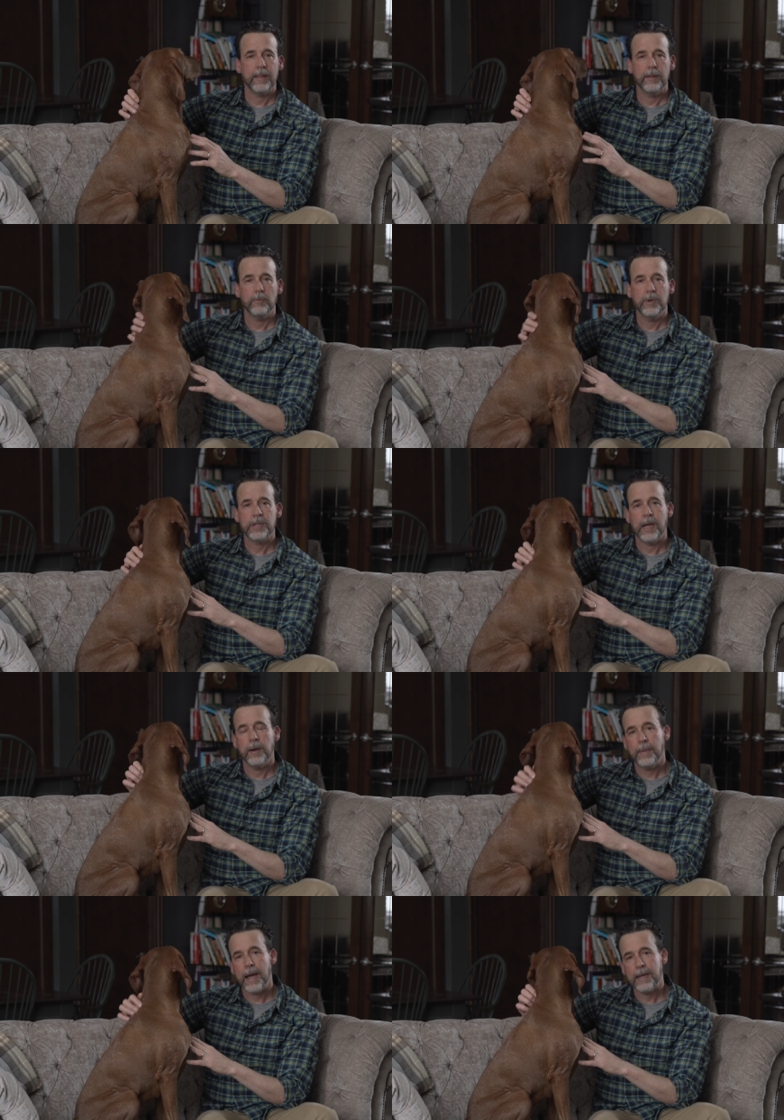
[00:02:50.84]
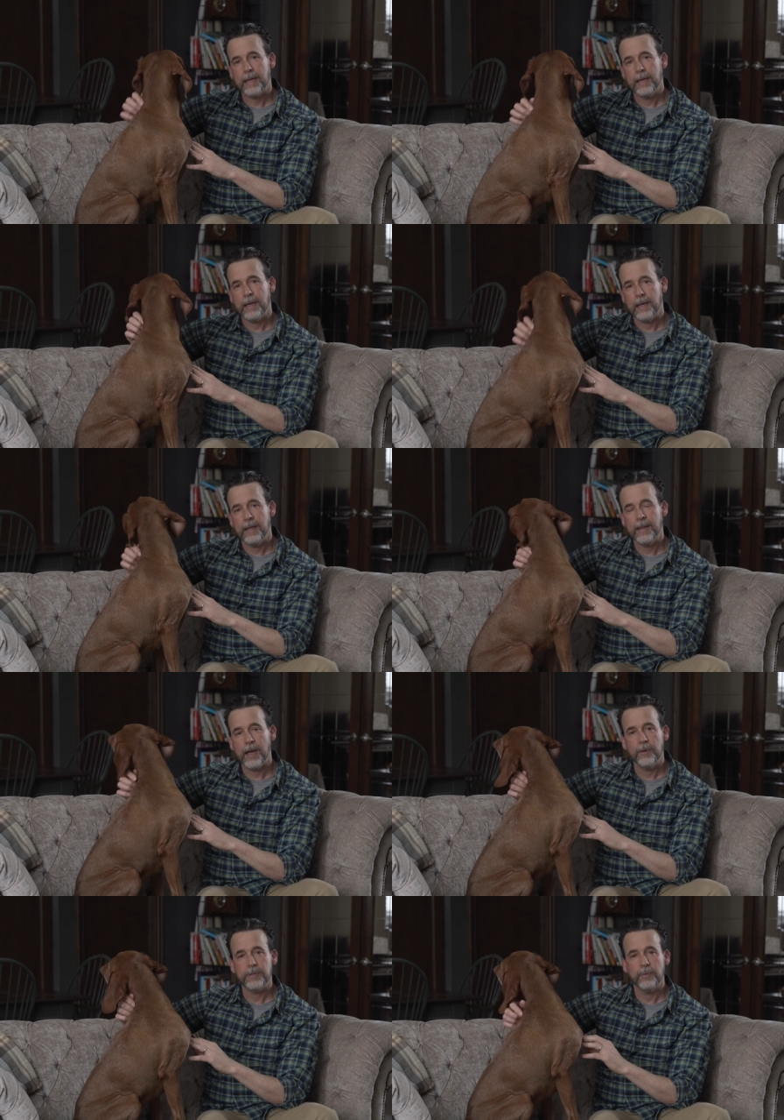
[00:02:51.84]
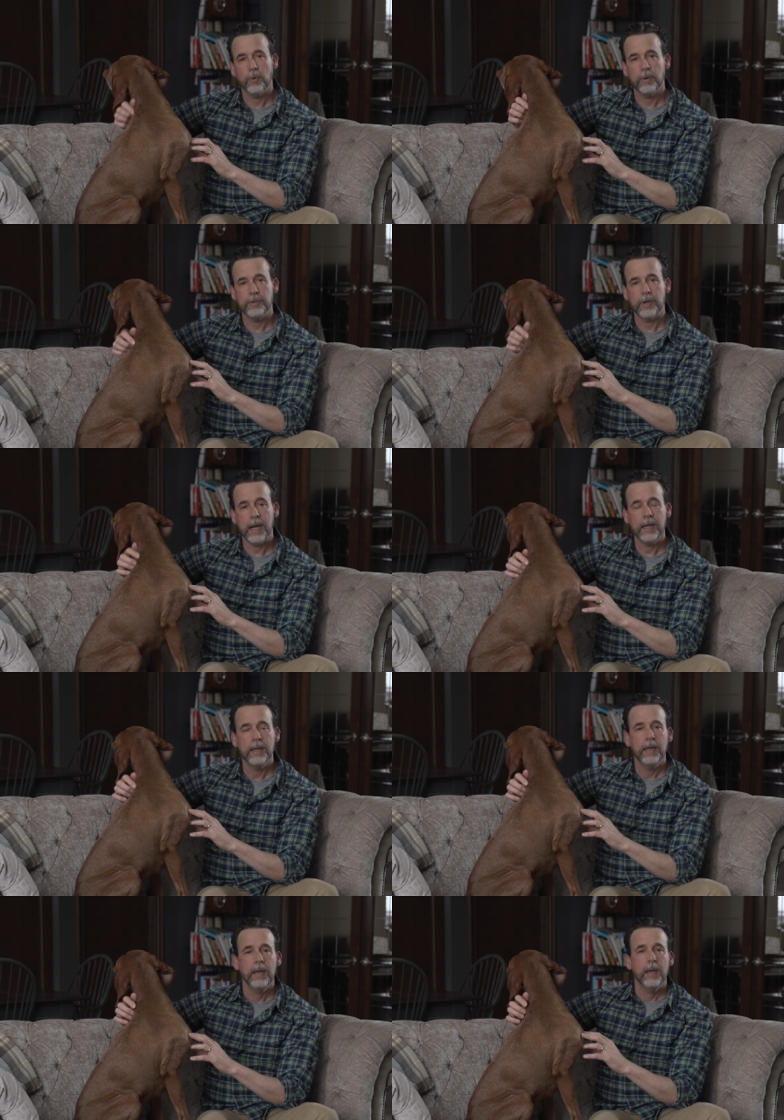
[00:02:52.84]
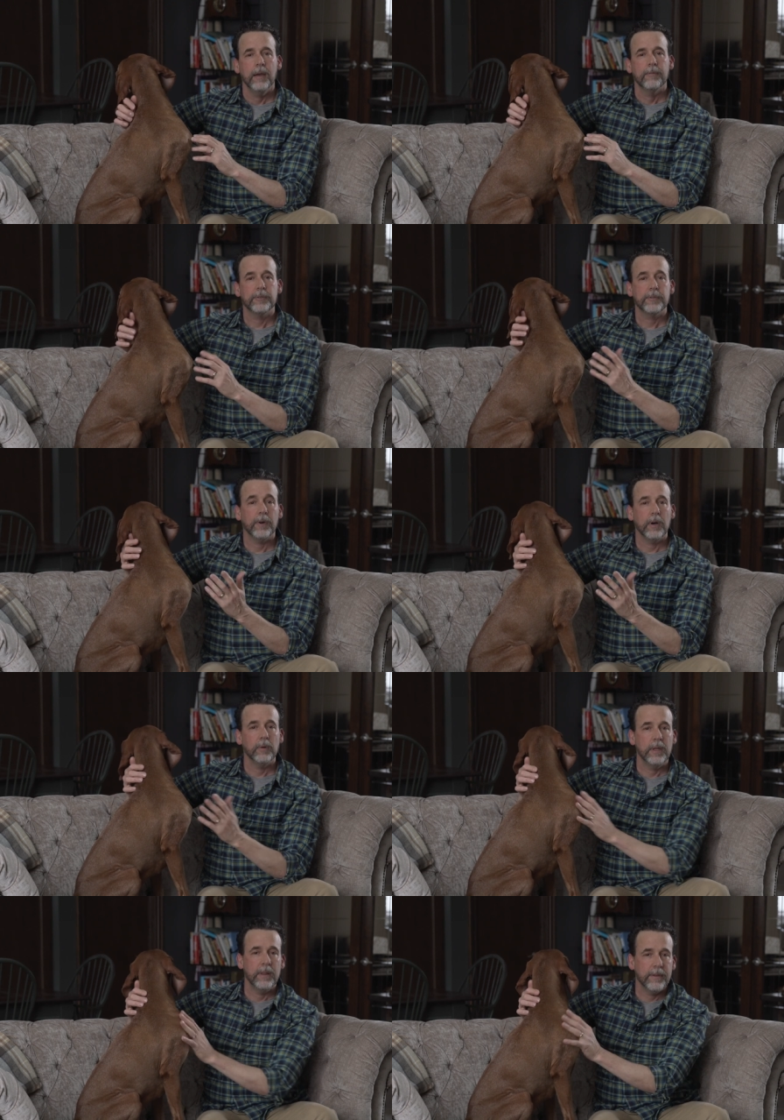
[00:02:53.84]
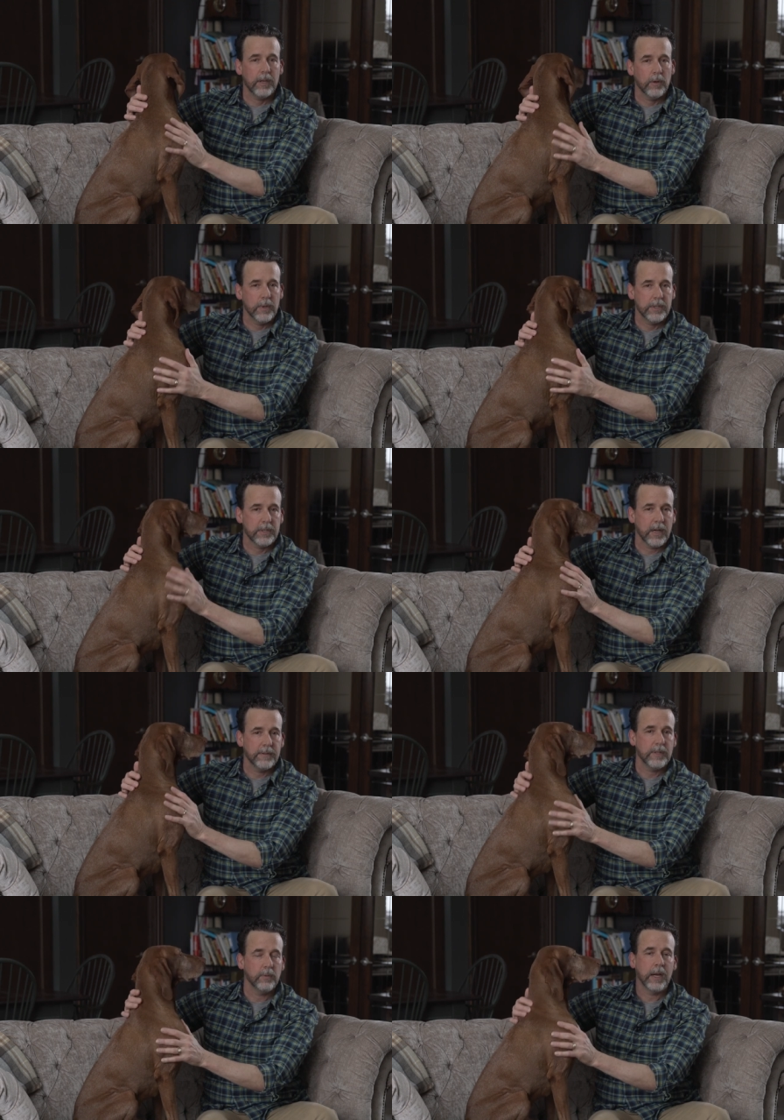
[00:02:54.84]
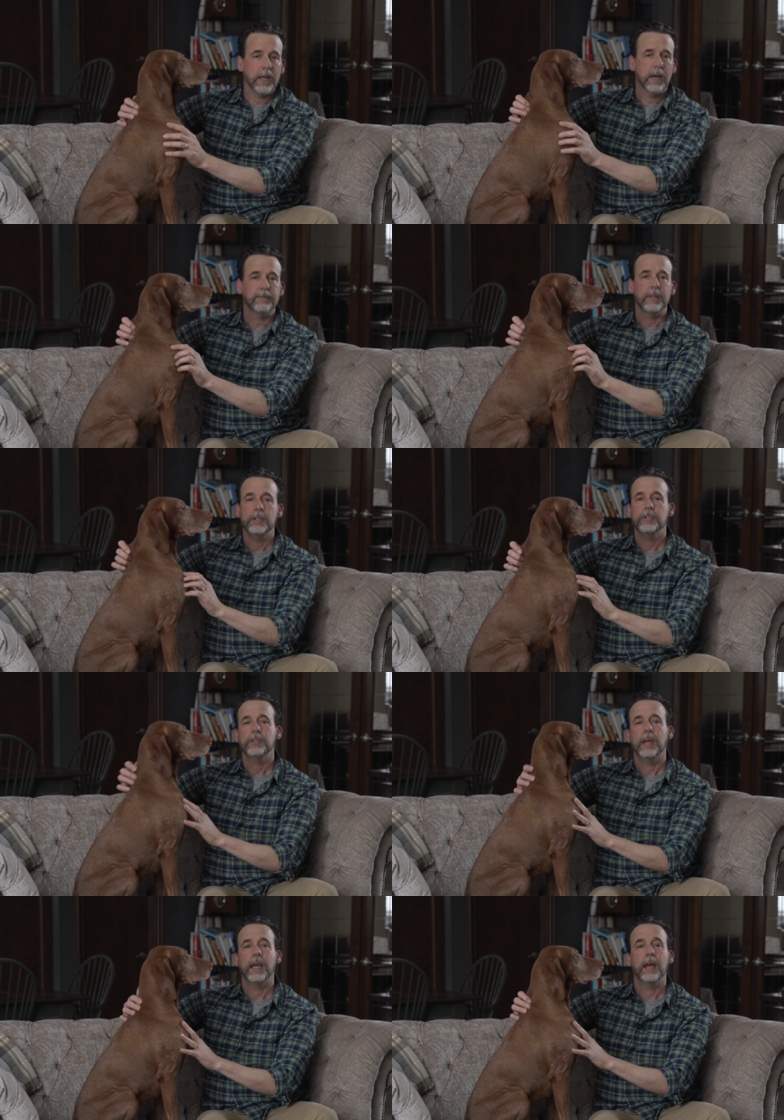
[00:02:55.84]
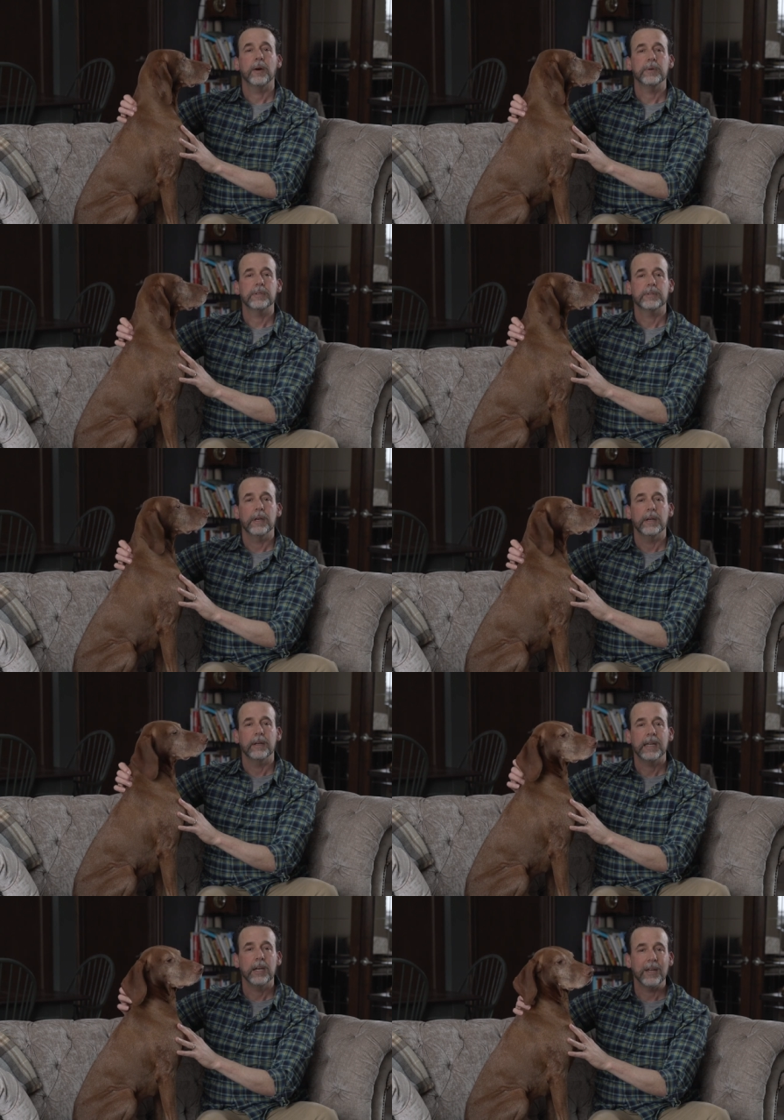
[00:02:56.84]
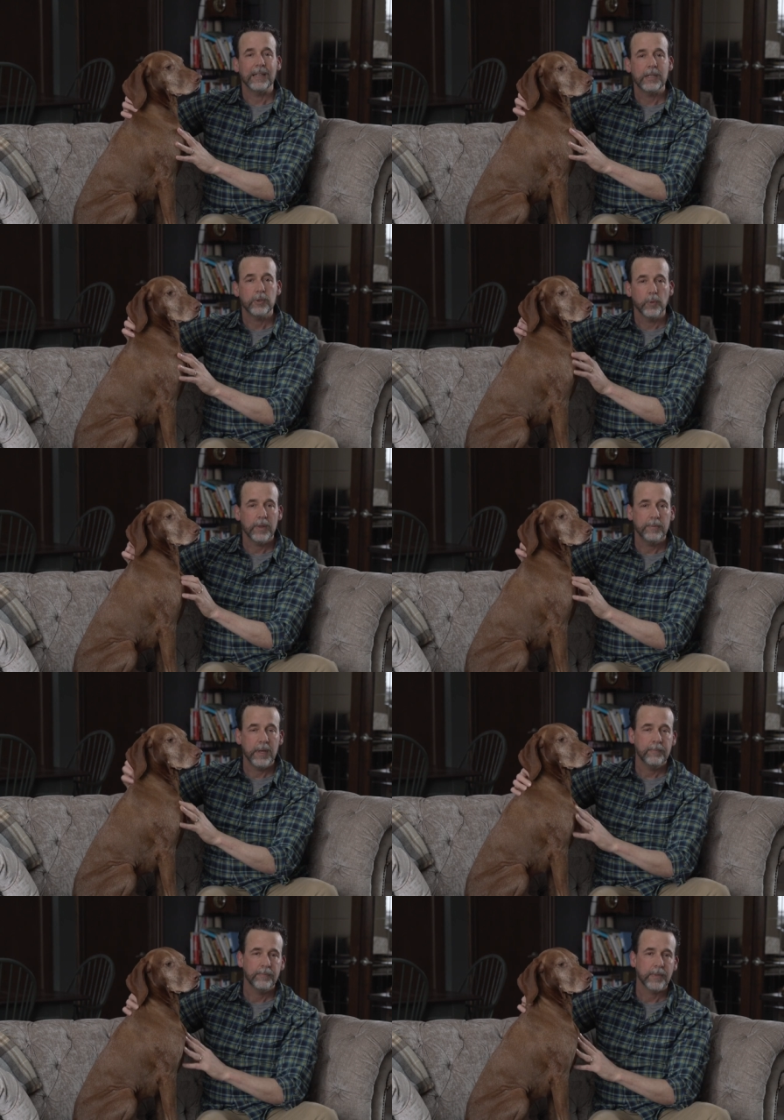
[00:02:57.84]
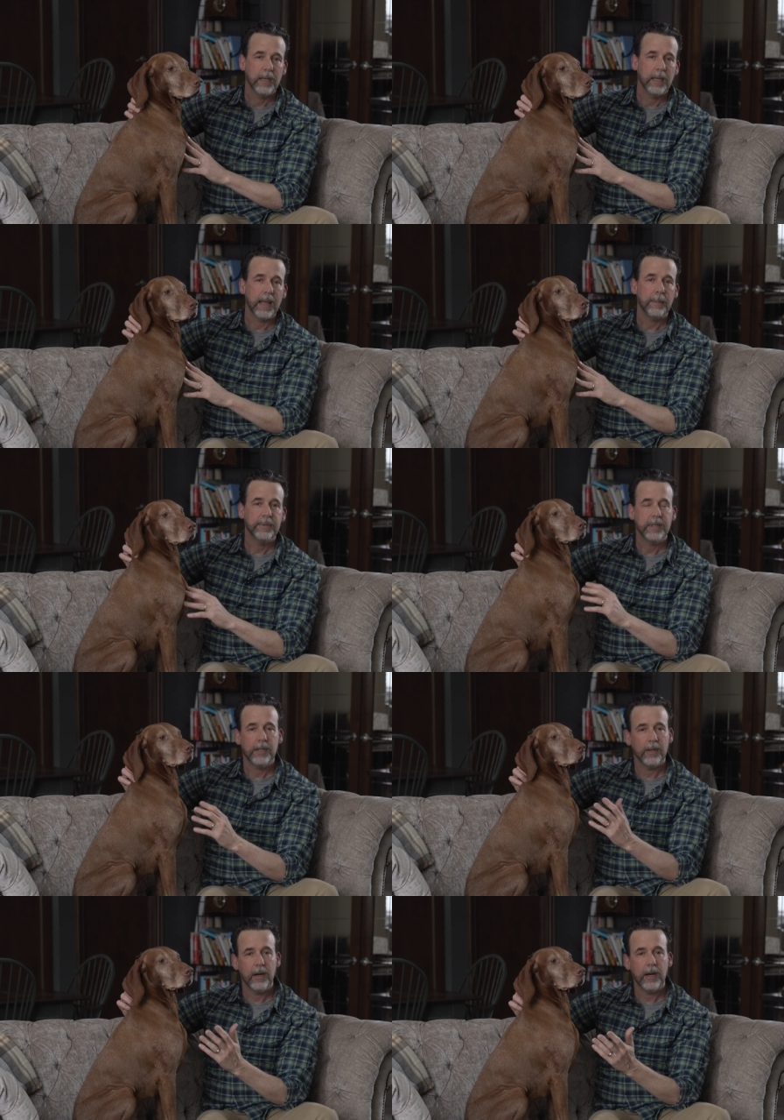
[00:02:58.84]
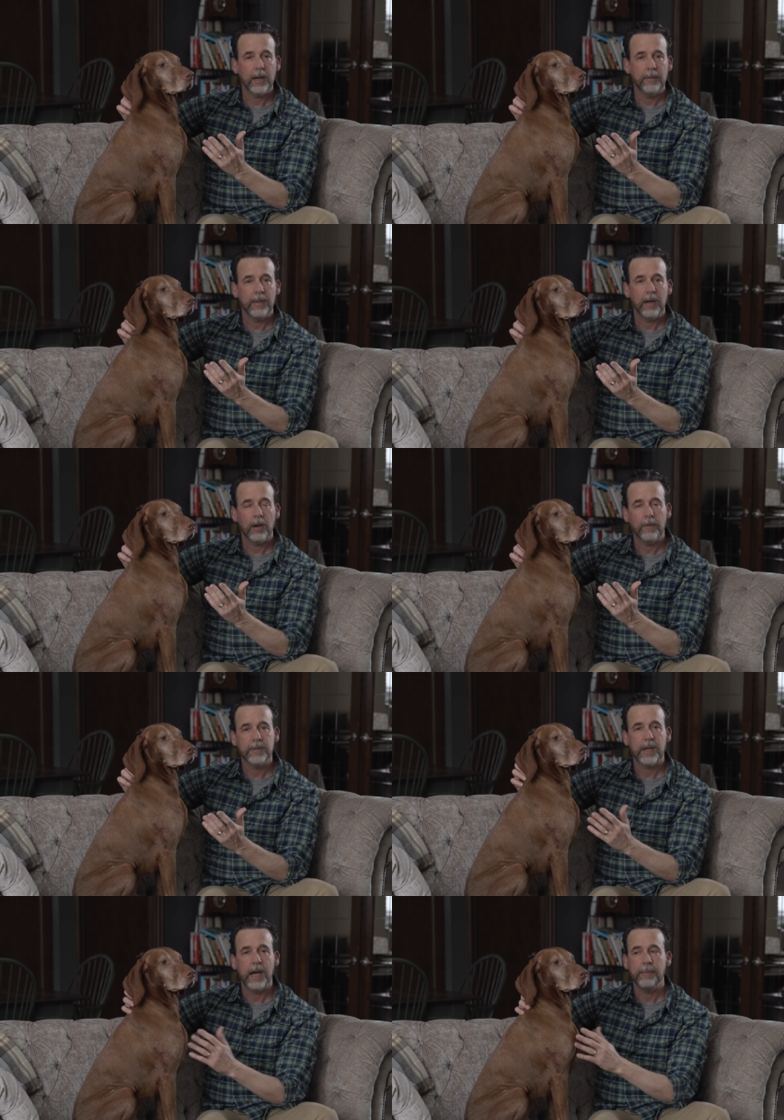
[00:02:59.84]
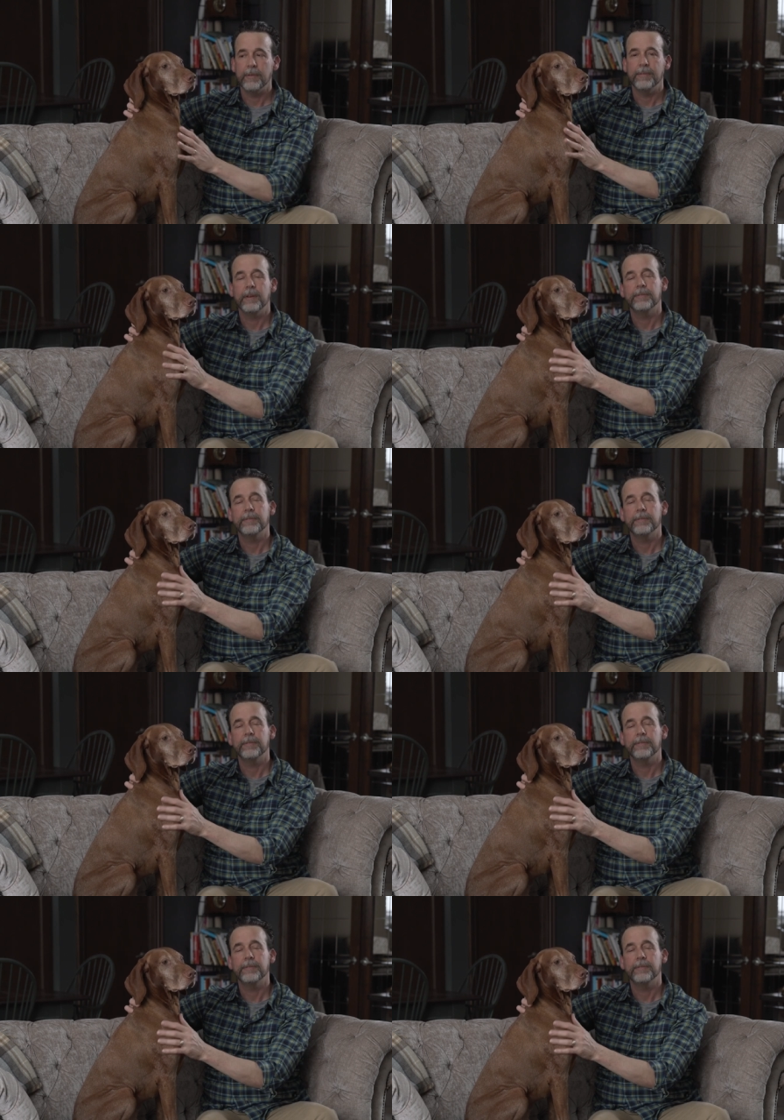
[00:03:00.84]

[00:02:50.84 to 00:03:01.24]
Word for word: that Ridge and I are back in, uh, in the house and warm and dry. First of all, in the video, Ridge is obviously running off leash and I always uh, carry a leash with me. In that particular area, I'm there all the time and I'm very